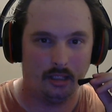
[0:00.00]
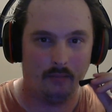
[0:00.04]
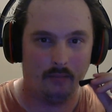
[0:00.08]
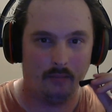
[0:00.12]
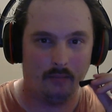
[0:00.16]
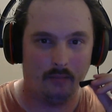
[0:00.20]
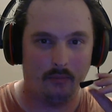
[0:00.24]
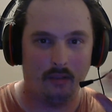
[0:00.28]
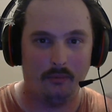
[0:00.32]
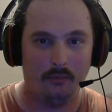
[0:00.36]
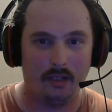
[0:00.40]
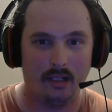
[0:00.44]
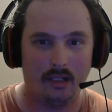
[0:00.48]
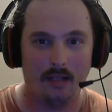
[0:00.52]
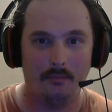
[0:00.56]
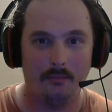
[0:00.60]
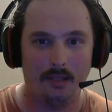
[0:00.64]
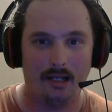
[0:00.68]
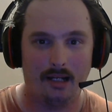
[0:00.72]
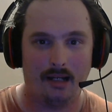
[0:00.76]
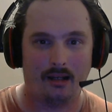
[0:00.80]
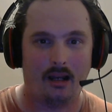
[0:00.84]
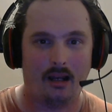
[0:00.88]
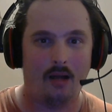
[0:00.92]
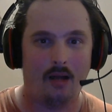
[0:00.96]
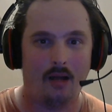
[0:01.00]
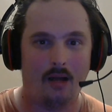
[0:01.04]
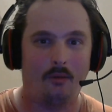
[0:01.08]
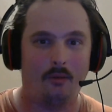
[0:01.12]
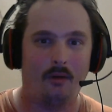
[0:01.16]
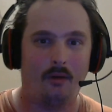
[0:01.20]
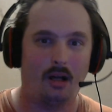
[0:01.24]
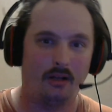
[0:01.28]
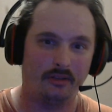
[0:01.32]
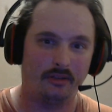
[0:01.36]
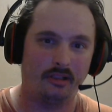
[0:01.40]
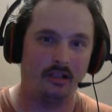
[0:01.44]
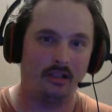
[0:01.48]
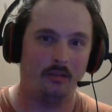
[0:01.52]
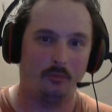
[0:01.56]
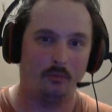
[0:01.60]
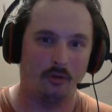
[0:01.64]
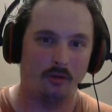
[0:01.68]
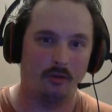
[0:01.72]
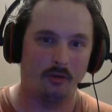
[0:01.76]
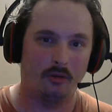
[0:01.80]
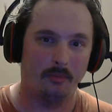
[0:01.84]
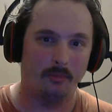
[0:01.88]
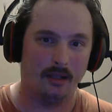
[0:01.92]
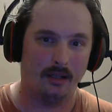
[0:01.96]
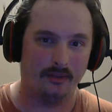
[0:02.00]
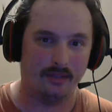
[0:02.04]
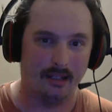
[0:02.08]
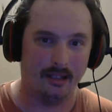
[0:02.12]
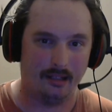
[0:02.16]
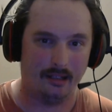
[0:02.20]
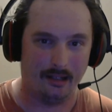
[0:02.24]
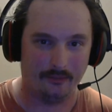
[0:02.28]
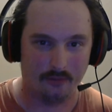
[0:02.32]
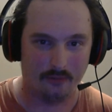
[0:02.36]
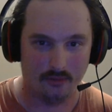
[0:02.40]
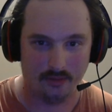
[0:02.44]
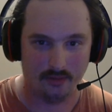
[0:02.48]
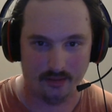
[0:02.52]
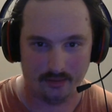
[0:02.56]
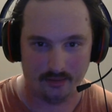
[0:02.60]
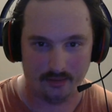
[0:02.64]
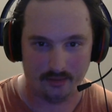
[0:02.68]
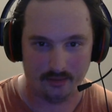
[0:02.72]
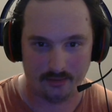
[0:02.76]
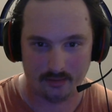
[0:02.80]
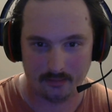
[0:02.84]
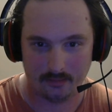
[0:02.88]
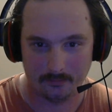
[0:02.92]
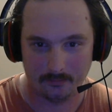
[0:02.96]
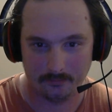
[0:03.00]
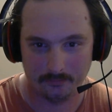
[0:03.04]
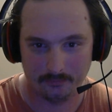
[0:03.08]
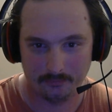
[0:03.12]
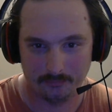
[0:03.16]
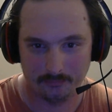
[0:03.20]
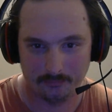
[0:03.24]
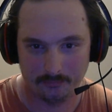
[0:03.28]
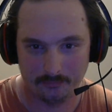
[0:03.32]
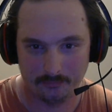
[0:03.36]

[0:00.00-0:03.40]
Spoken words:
And when we come back, I'll tell you more about that after this.